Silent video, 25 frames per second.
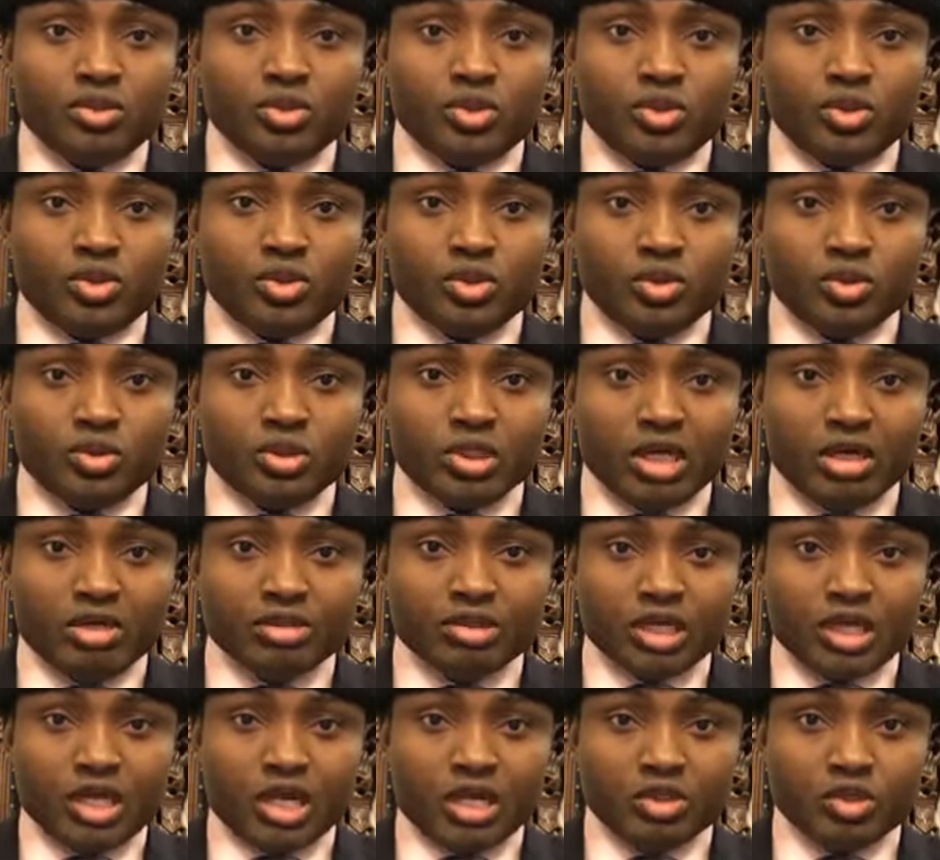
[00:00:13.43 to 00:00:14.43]

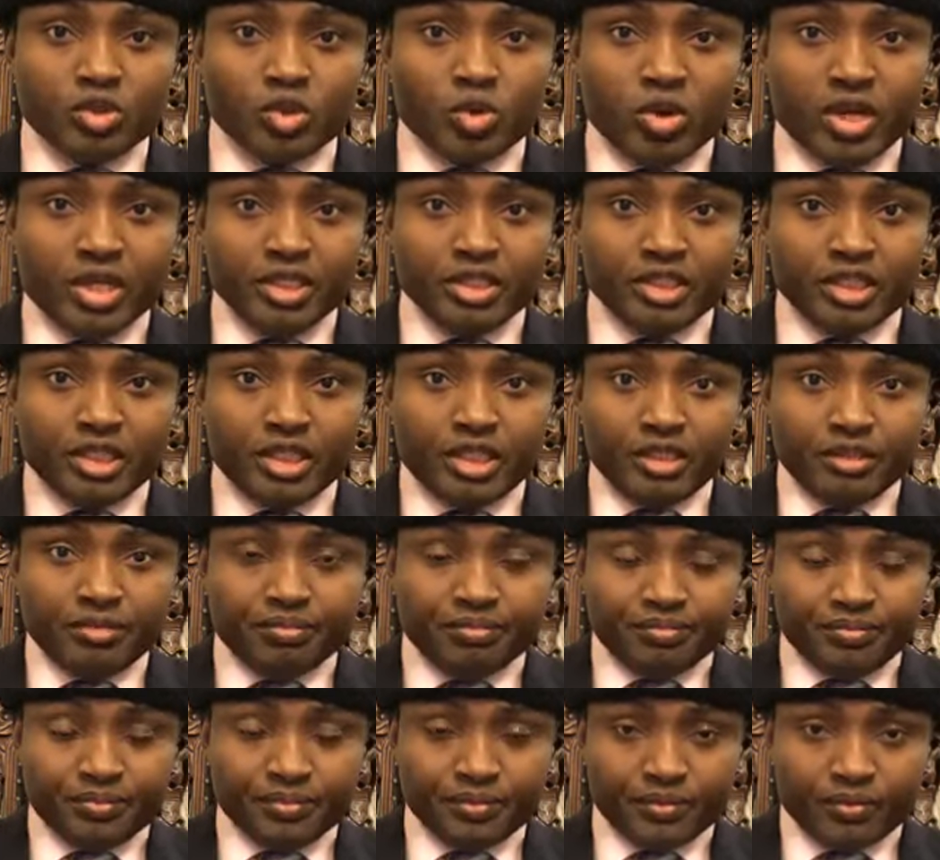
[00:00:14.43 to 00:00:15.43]
2020.
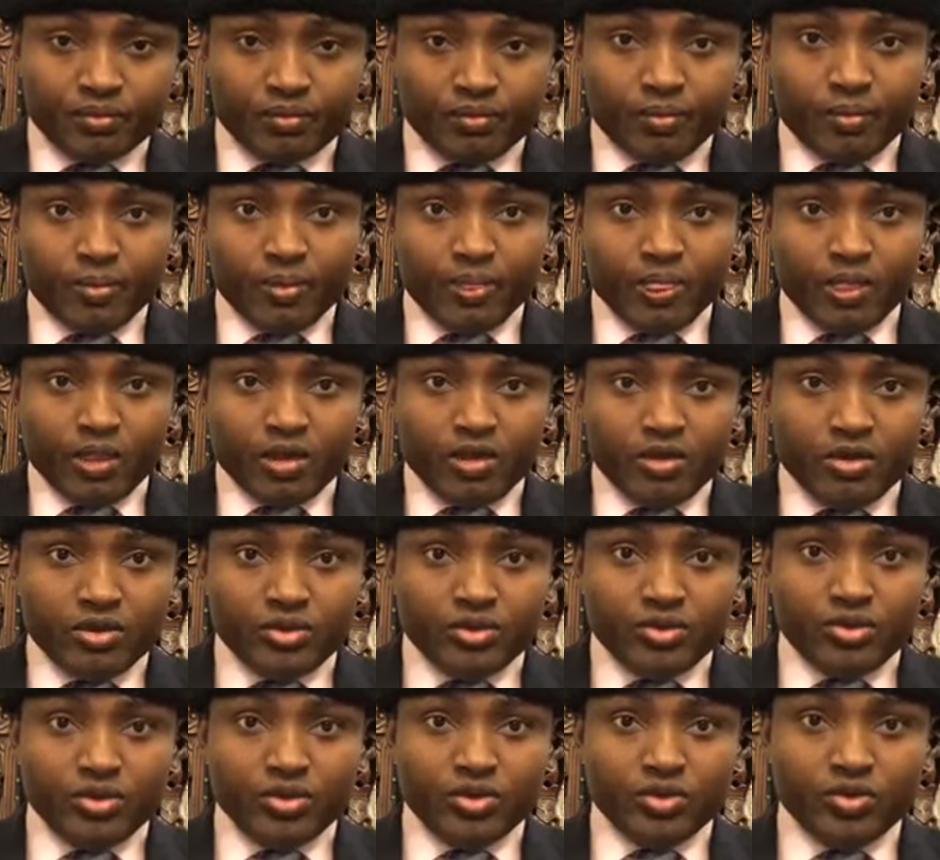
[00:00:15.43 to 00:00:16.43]

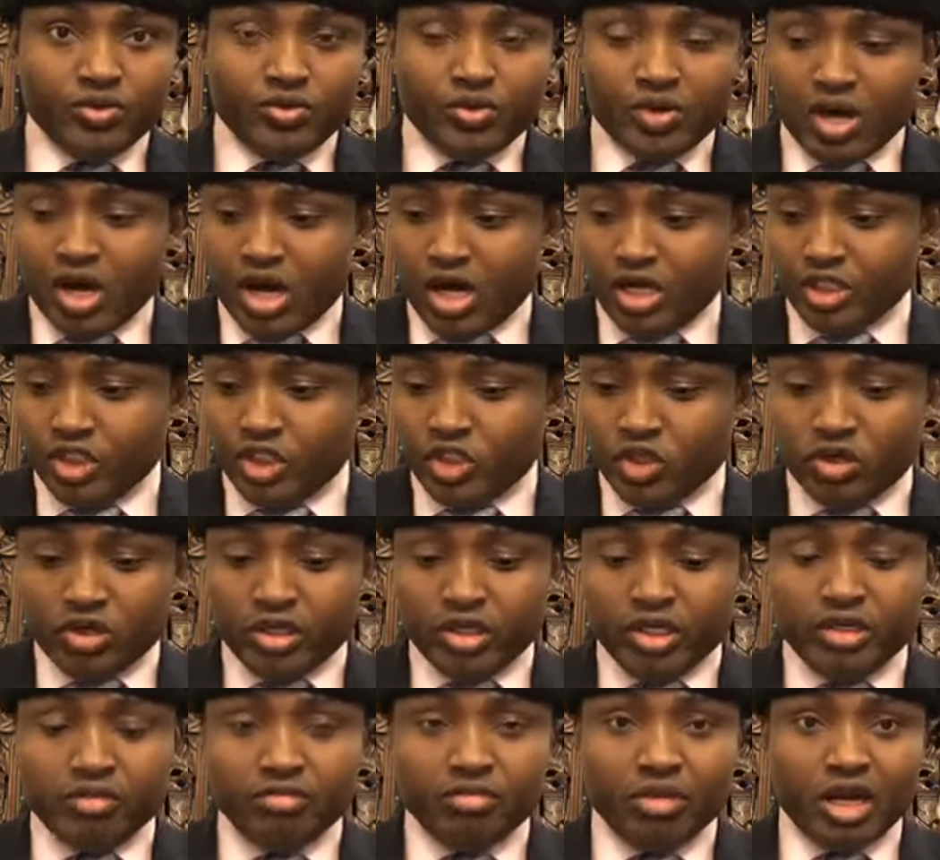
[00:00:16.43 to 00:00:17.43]
You are
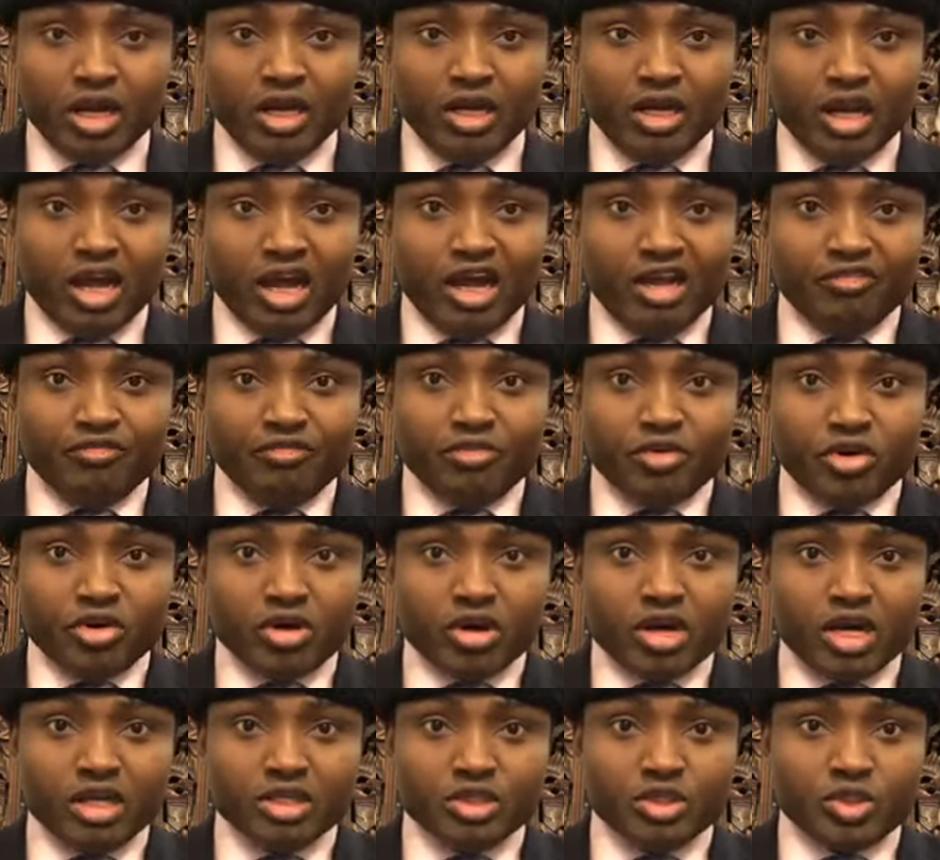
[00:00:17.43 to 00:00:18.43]
joining my live
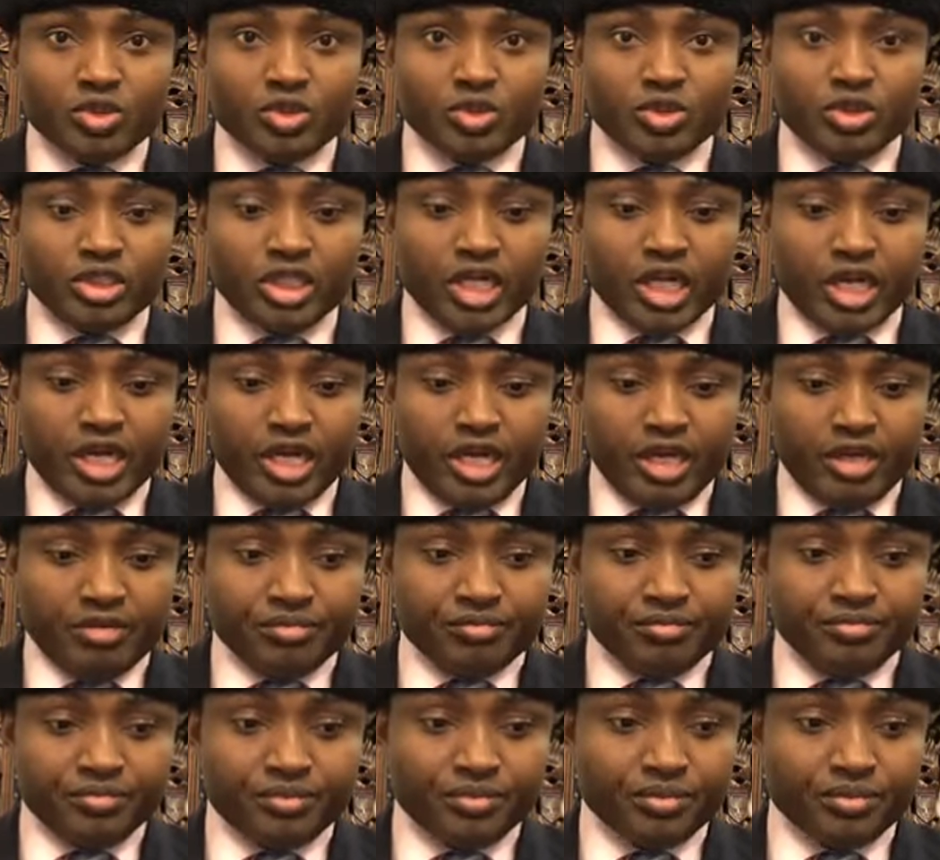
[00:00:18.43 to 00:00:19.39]
broadcast today,